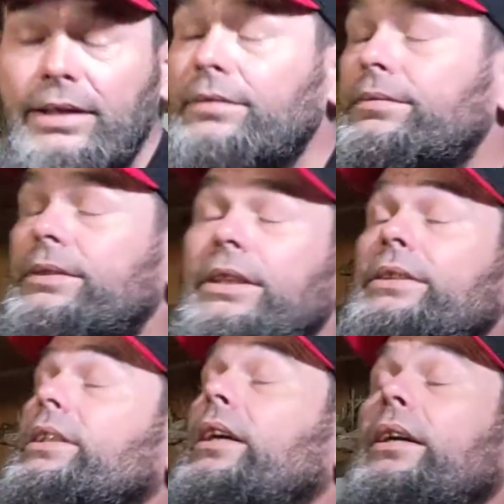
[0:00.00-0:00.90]
have
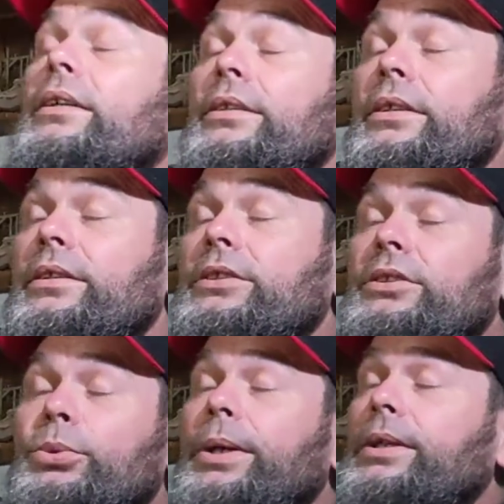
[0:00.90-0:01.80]
TikTok or
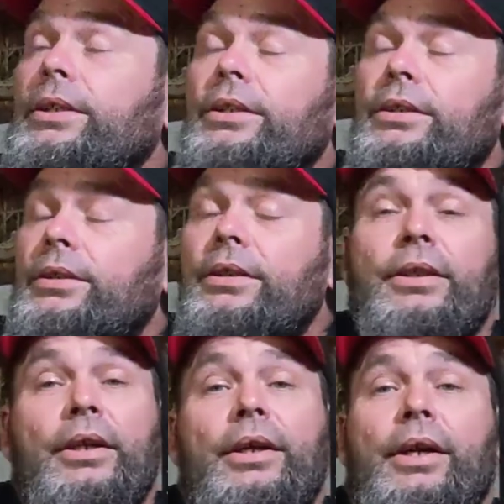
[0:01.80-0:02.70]
Twitter or
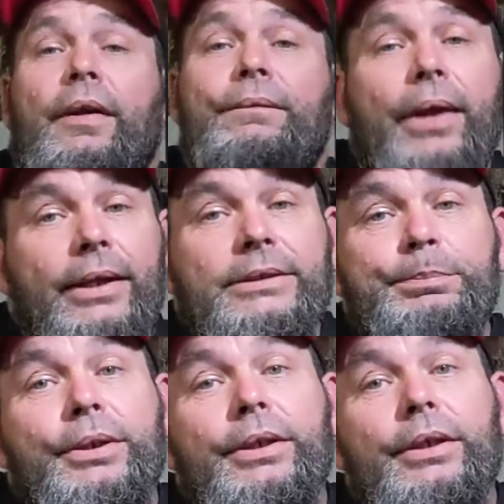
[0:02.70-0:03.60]

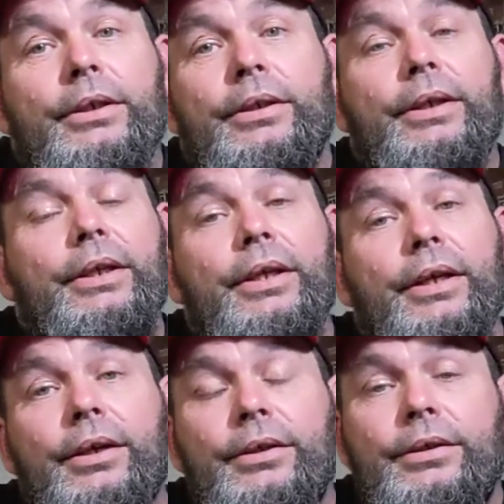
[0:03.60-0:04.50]
Facebook or any
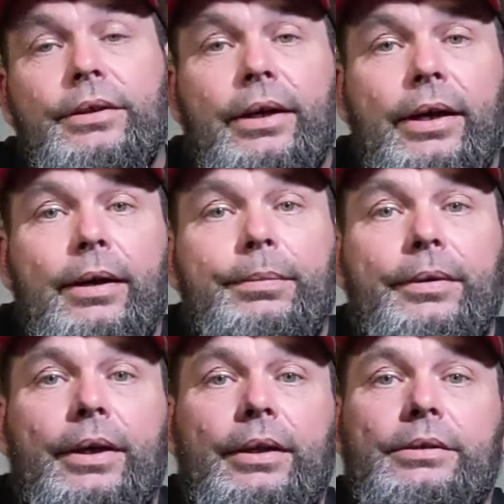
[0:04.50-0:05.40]
other crap.
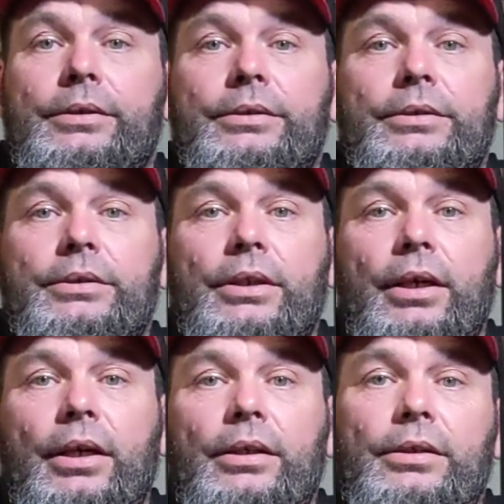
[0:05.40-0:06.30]
I use
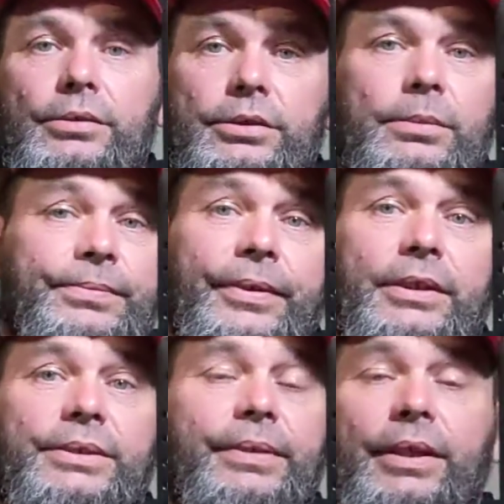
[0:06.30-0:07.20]
YouTube for
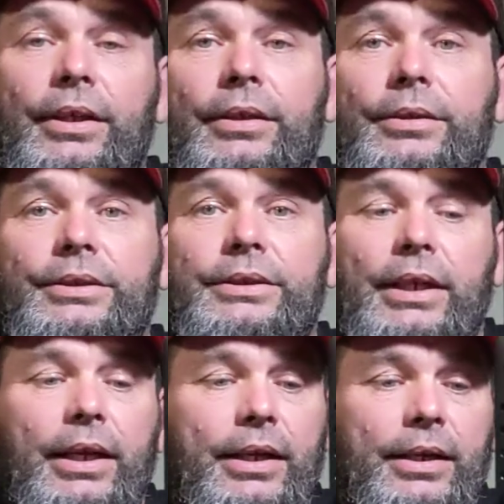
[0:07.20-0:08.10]
these videos
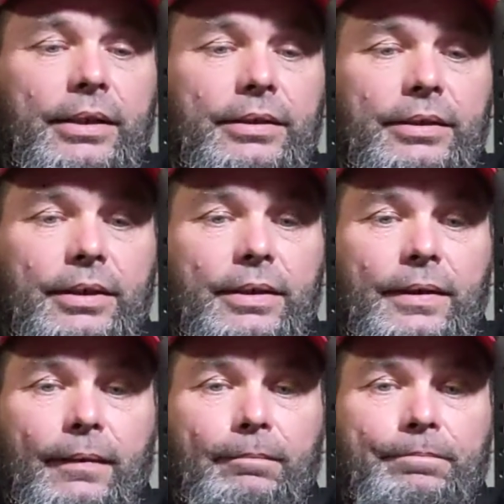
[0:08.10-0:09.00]
and
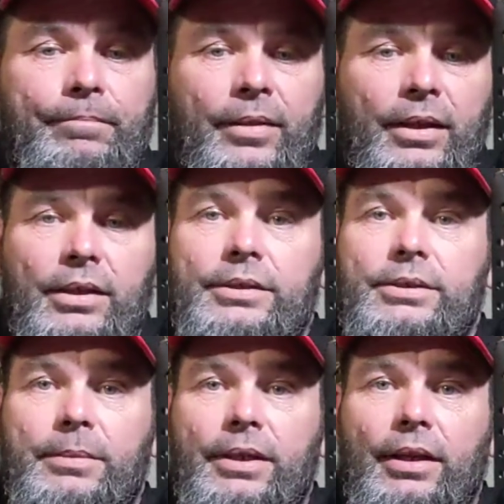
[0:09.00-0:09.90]

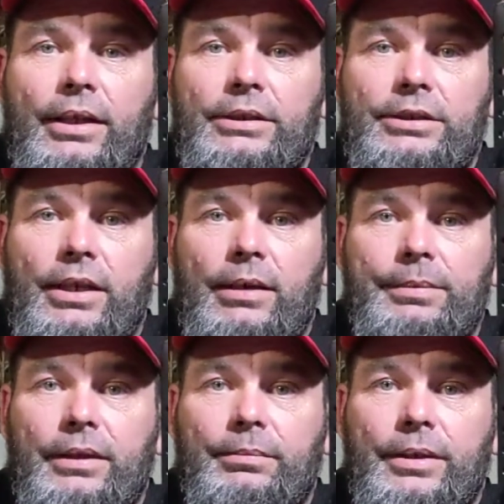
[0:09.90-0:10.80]
some online
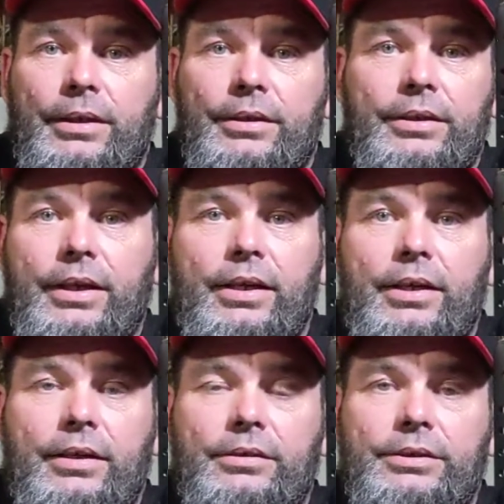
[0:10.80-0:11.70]
shopping. But other than that,
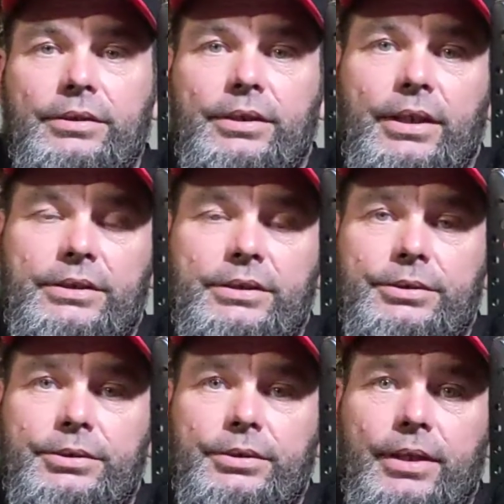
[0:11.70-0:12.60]
I don't do any of that
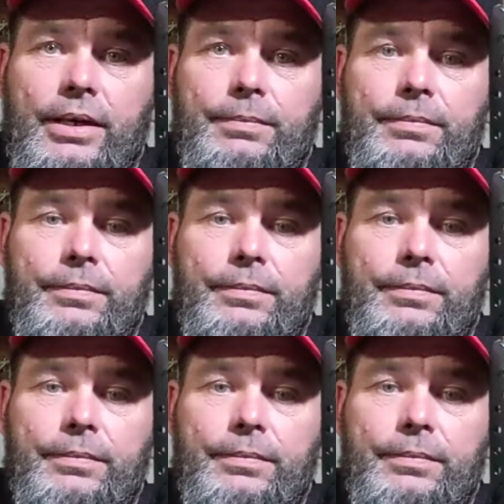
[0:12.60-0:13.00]
social crap.